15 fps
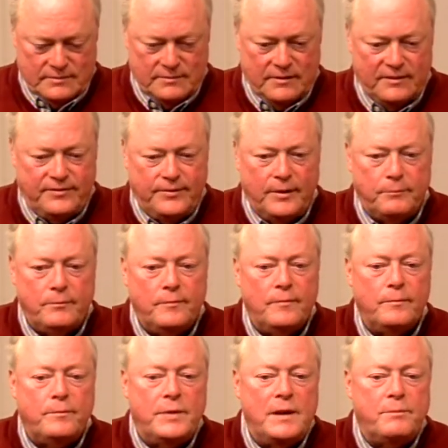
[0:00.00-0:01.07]
If uh,
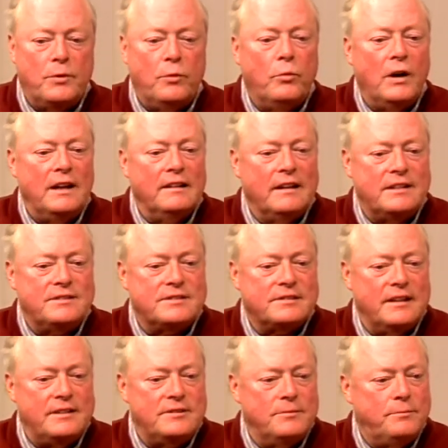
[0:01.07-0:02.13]
people want
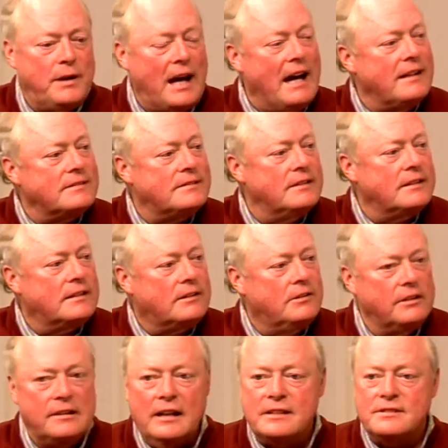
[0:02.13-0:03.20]
legislation passed,
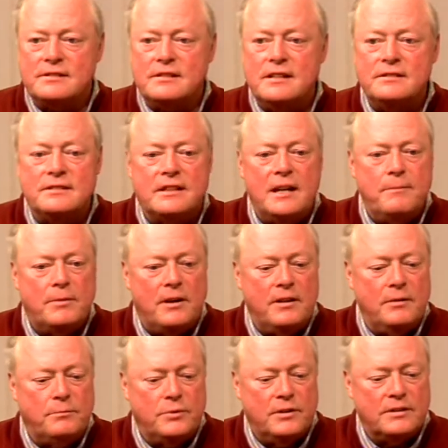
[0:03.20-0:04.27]
good legislation, keep it on
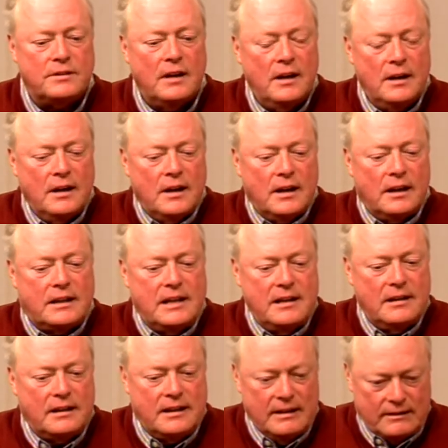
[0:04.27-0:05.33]
the book, uh,
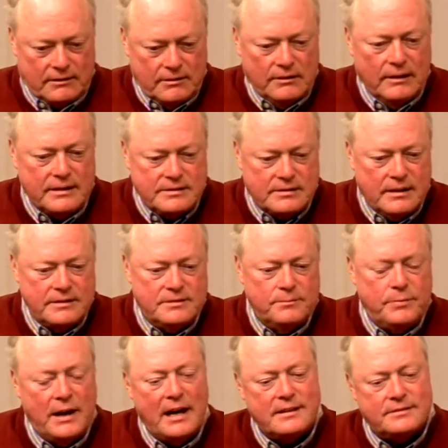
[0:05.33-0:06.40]
keep, get good legislation
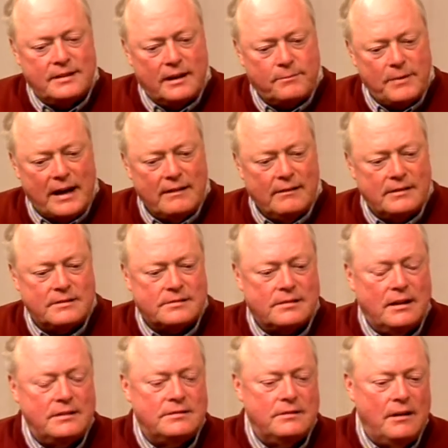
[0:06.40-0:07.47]
passed, take bad
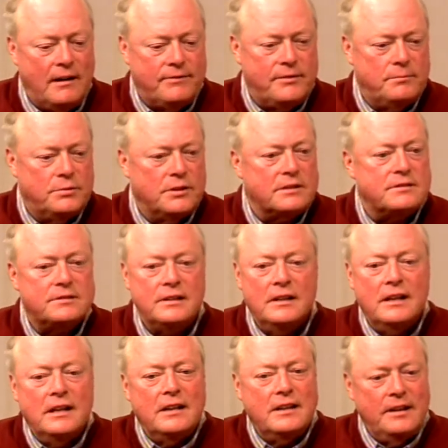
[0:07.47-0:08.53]
legislation off the books,
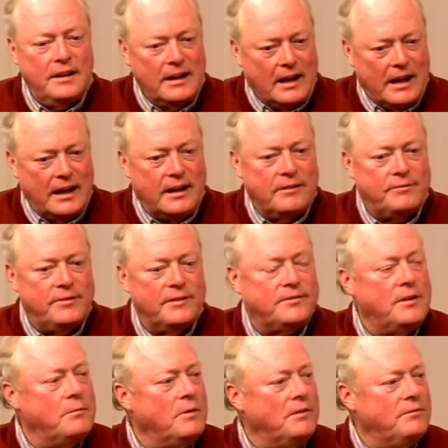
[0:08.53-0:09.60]
then they got to get
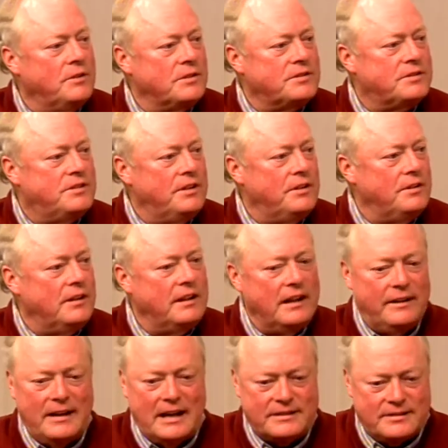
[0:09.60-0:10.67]
51 votes to do it. And
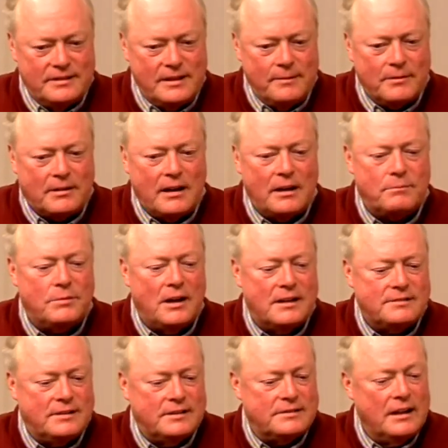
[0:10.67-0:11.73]
mm-hmm. that's the democratic
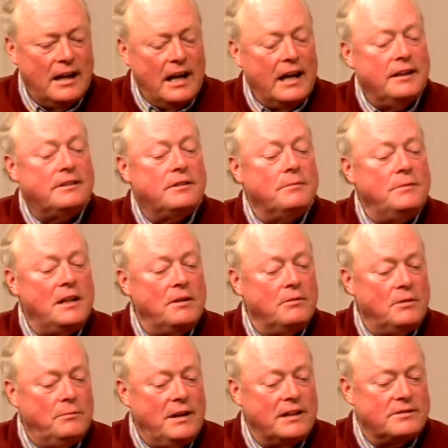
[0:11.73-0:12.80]
process. And to me, it
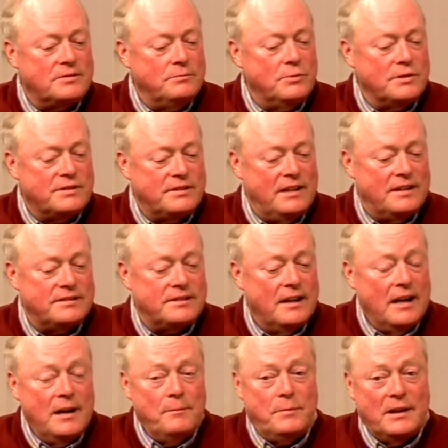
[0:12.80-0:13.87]
would make some more sense.
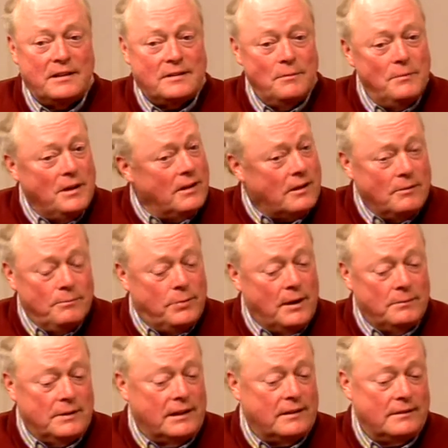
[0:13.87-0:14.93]
But the American
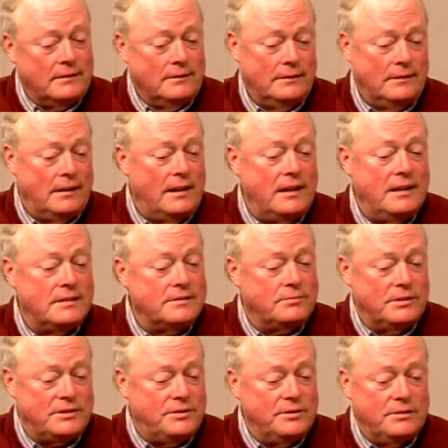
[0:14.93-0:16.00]
public is
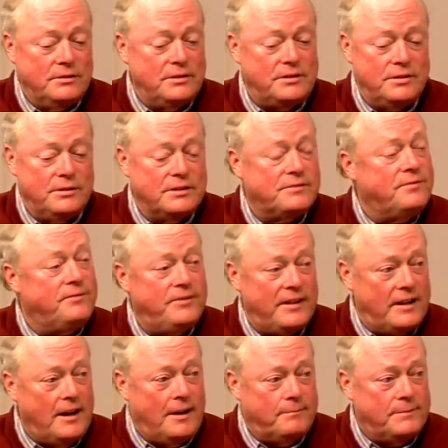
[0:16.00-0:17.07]
what you allude to is fed
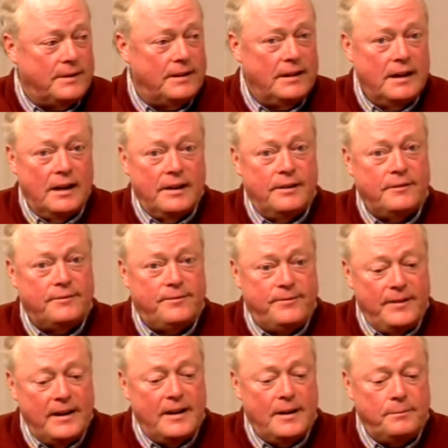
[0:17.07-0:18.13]
up. Mm-hmm. They're
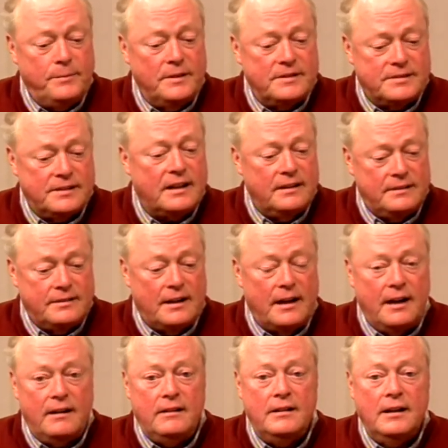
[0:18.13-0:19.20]
fed up and sick and
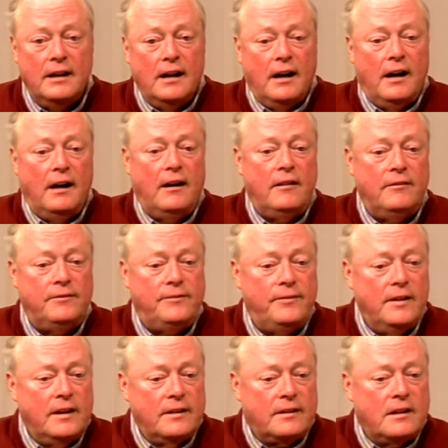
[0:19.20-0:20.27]
tired of
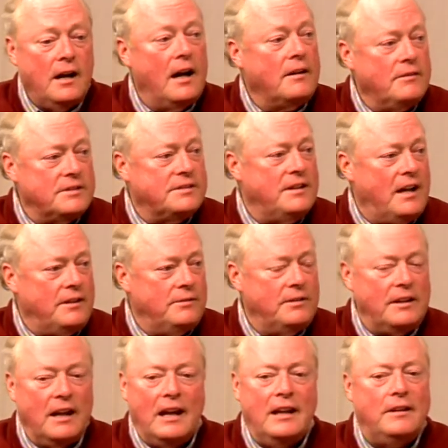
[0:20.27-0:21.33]
Congress not doing
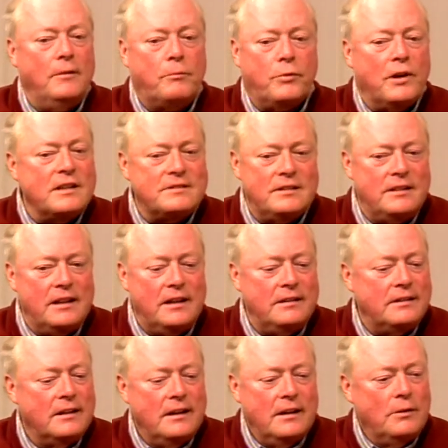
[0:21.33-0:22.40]
it. And the president,
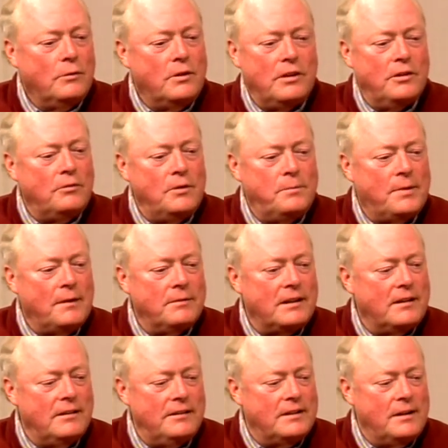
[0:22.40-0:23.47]
whether the
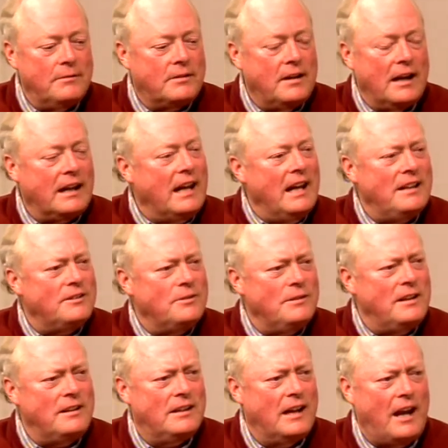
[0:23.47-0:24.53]
Republican or Democrat, can't do
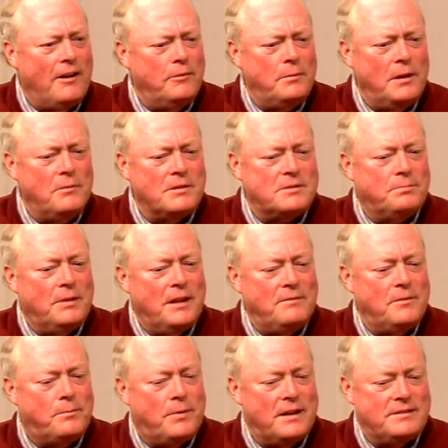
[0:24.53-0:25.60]
anything. Everybody wants to blame
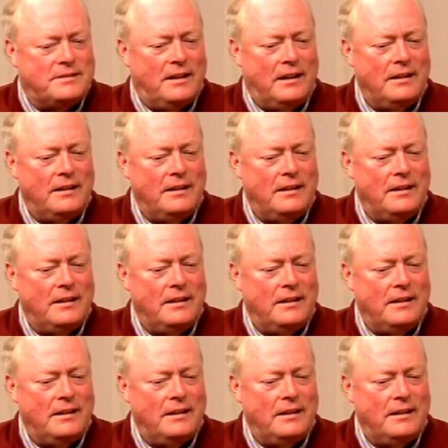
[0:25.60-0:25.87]
the president.